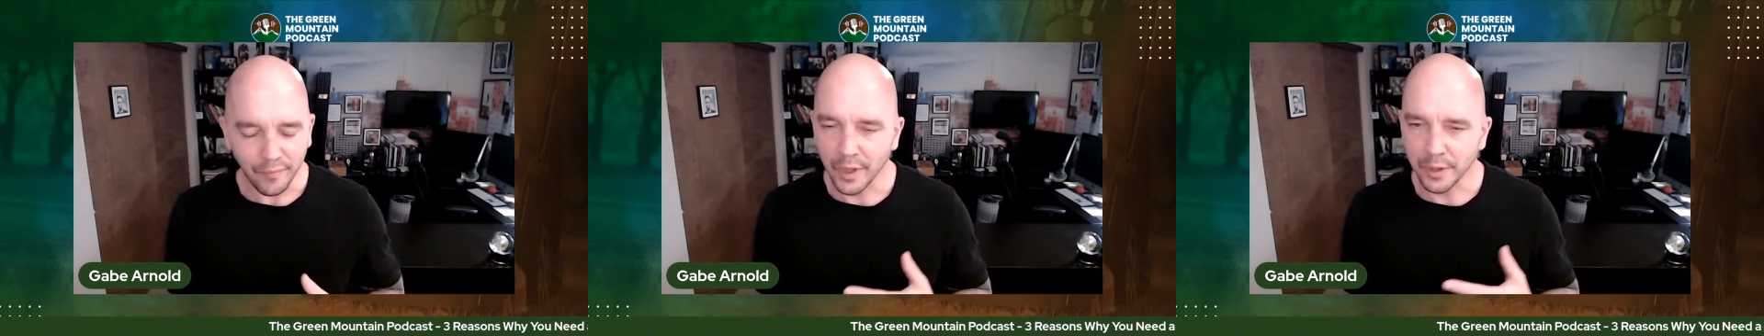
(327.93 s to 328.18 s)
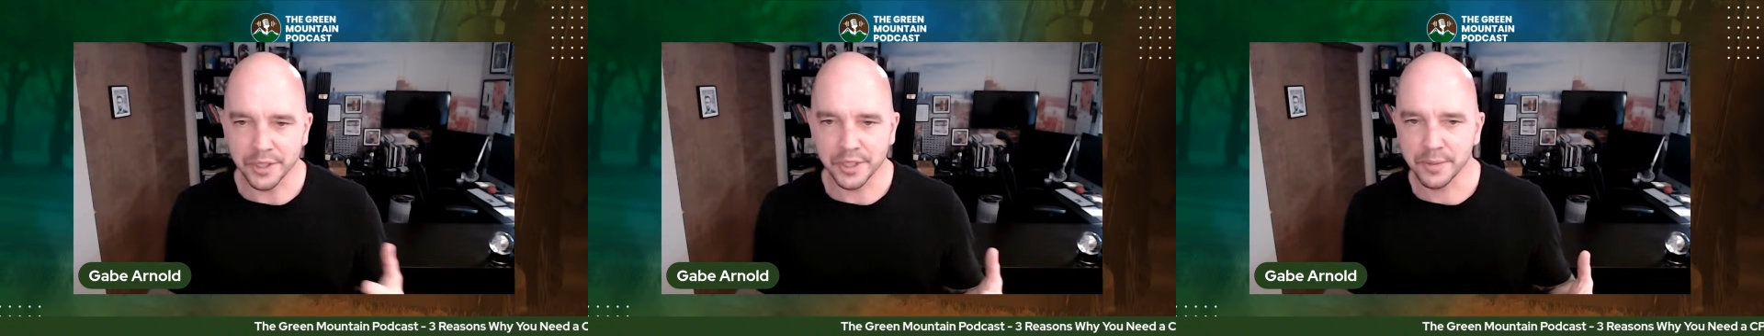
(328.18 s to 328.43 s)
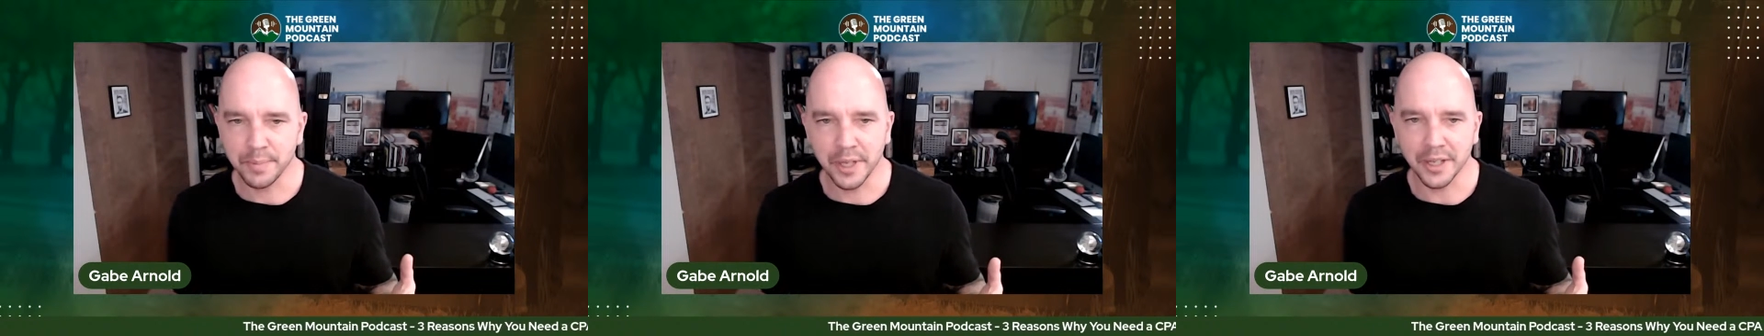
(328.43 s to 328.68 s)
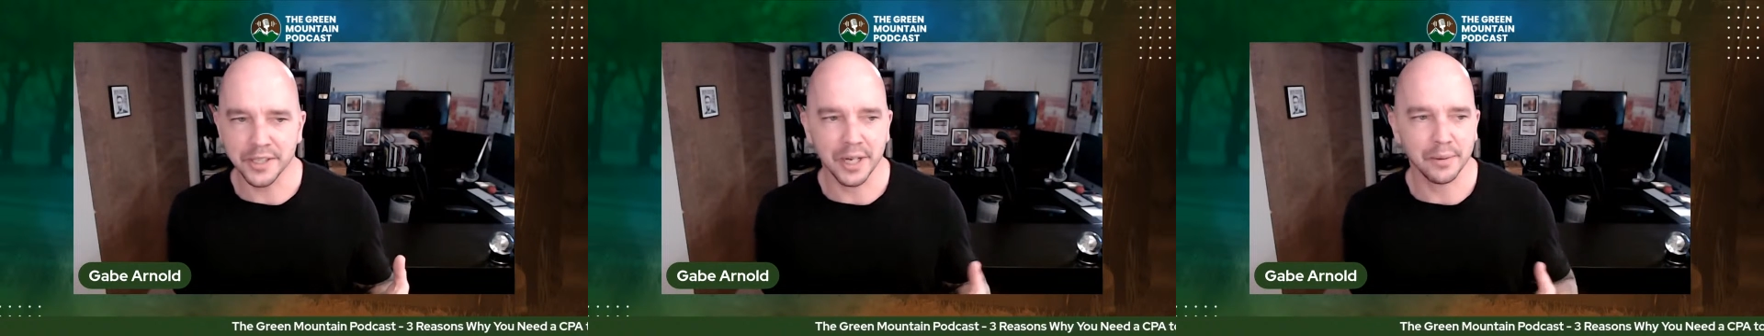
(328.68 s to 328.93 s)
It was just
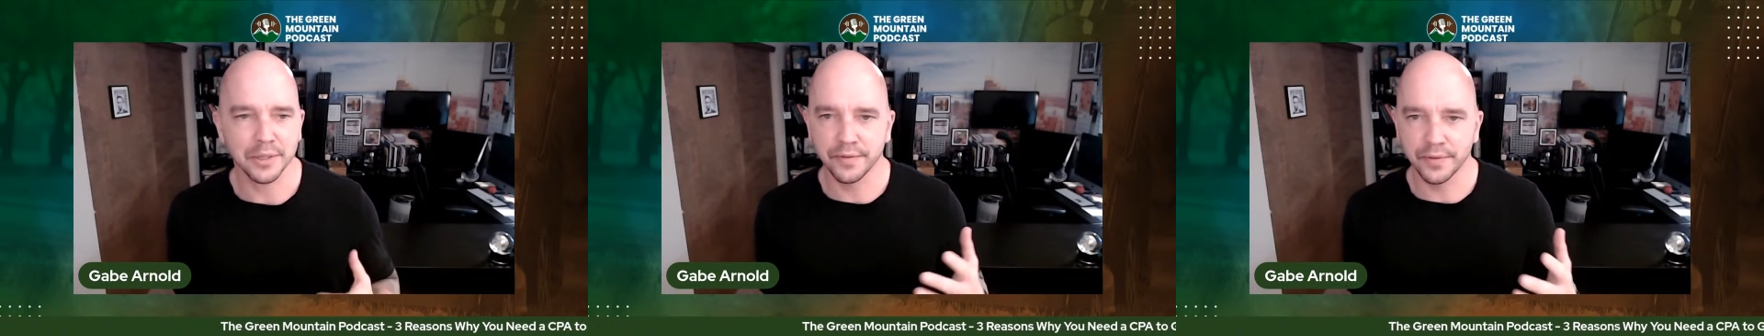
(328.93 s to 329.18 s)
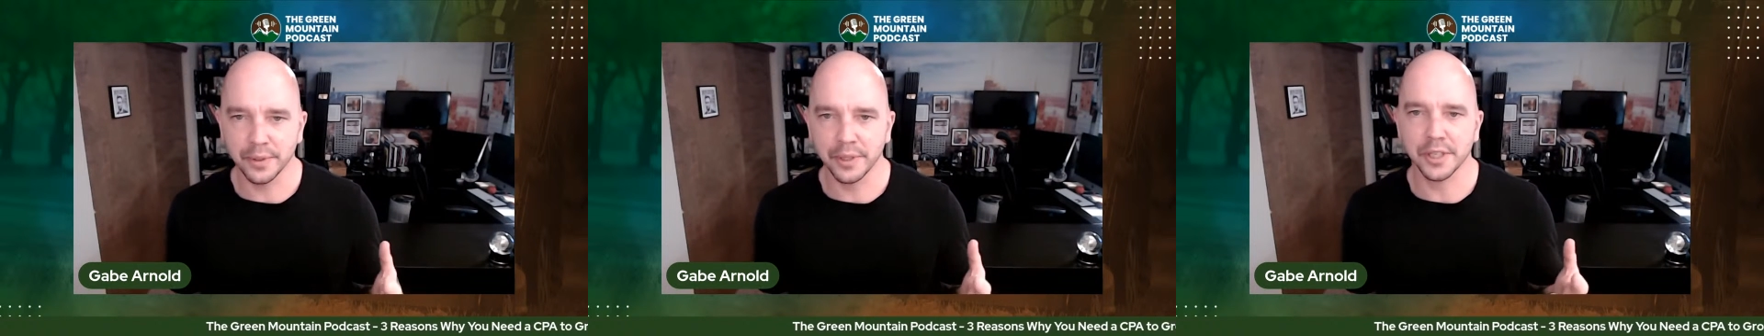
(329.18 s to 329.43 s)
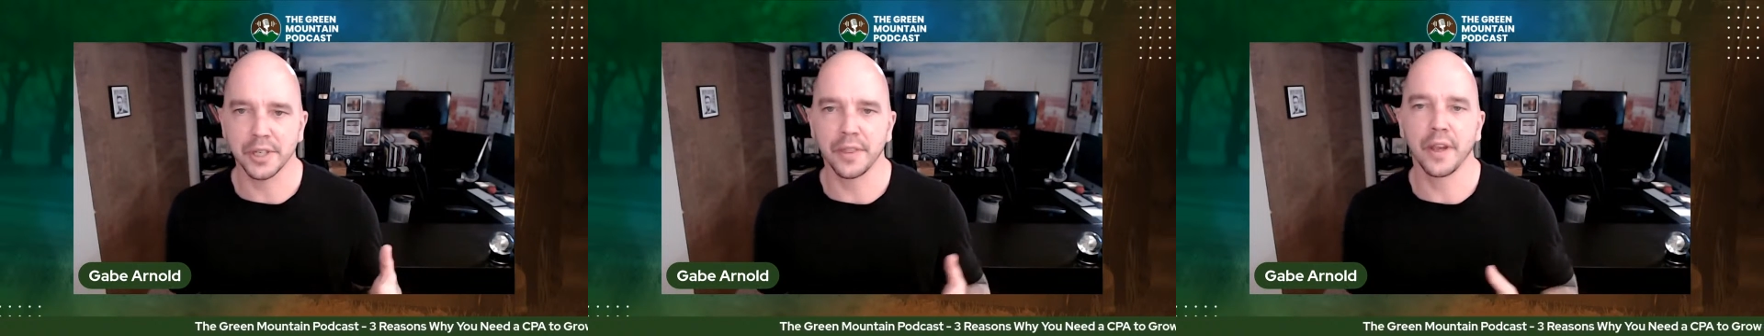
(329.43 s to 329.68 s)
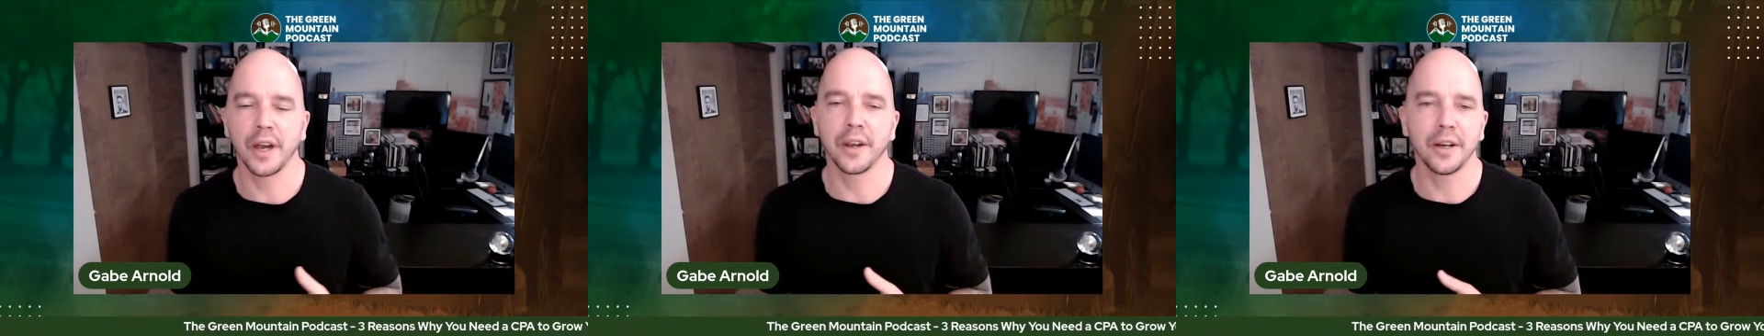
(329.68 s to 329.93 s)
because I was foolish and
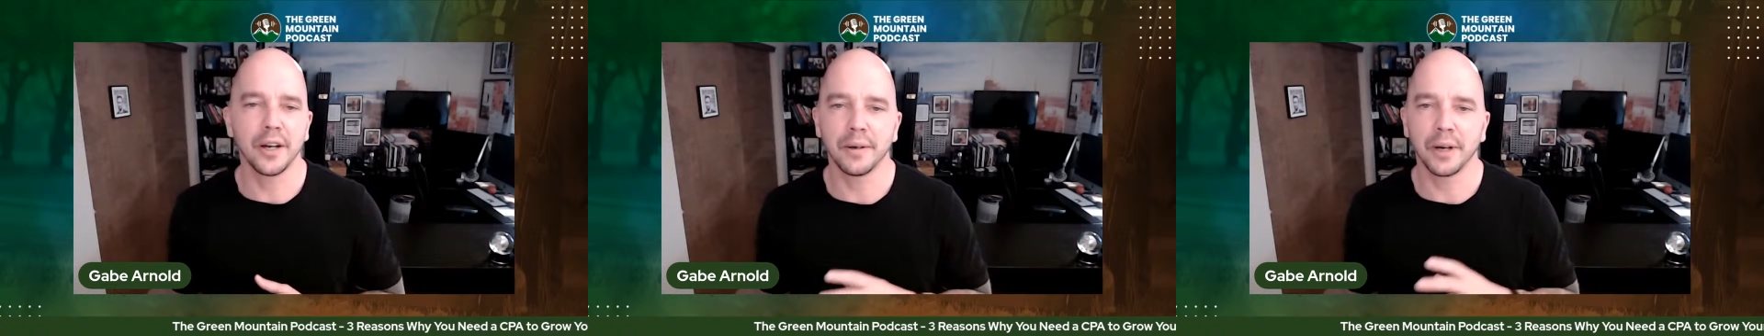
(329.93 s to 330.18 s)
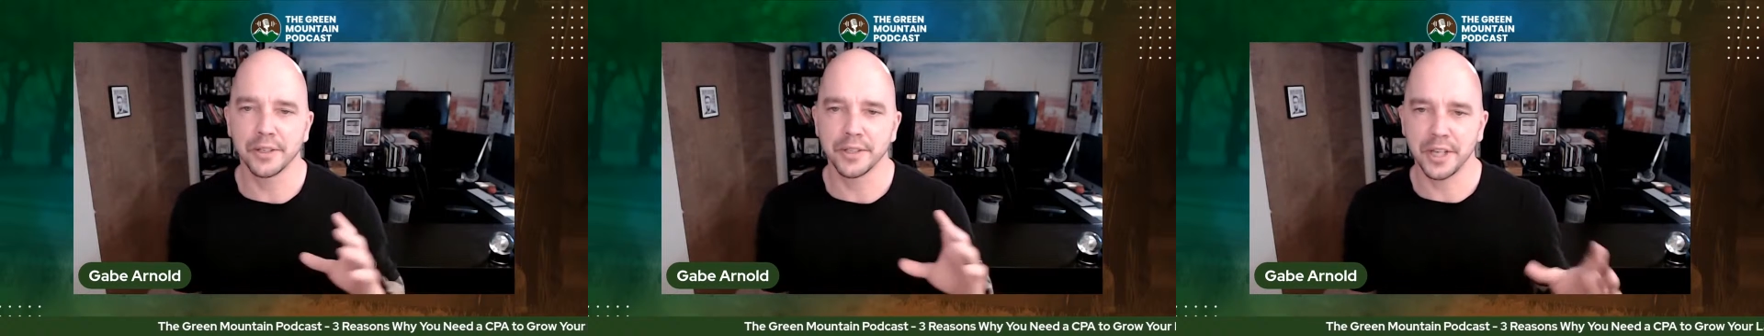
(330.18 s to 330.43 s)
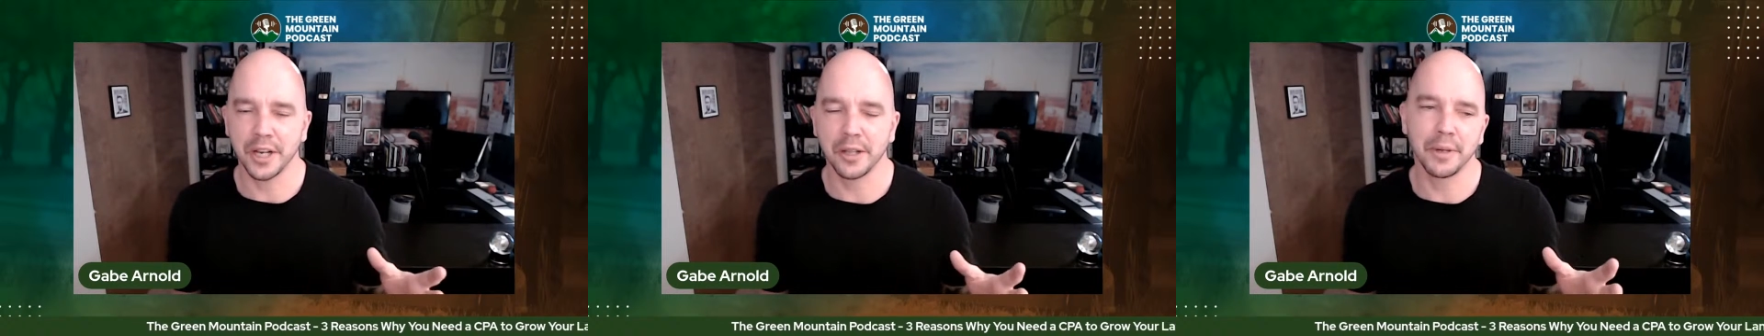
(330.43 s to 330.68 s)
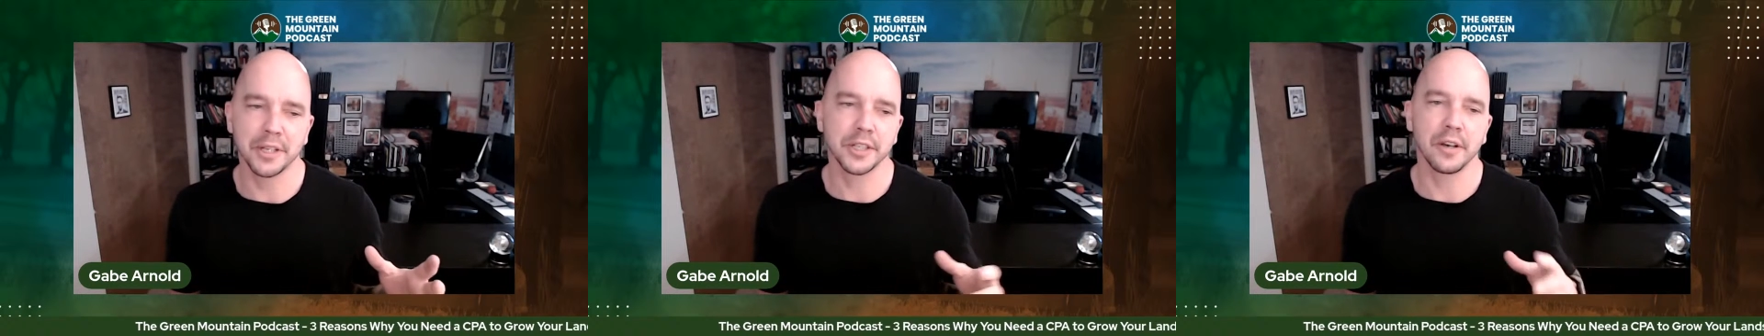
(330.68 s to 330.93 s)
thought, oh, I'll just handle it
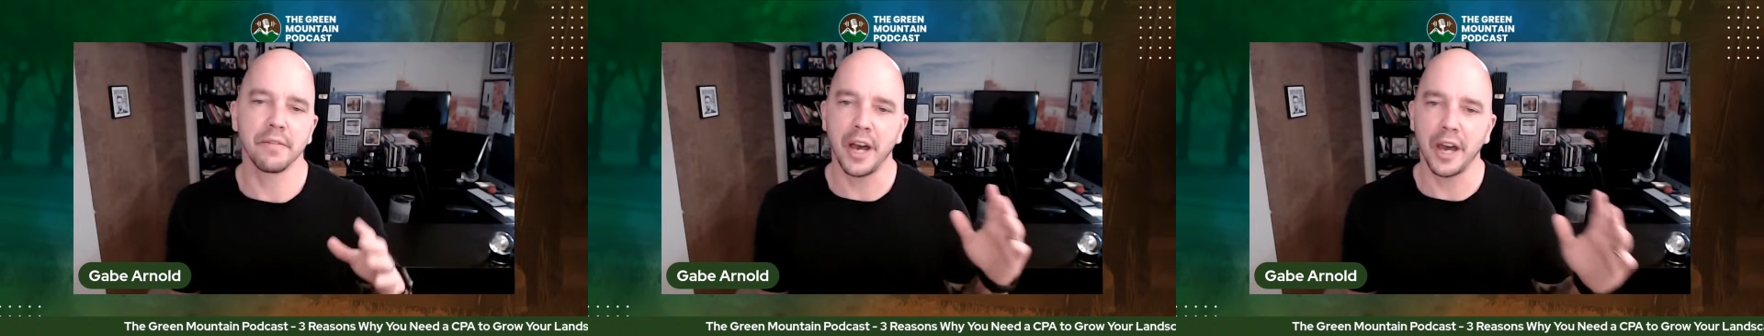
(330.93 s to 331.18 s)
myself.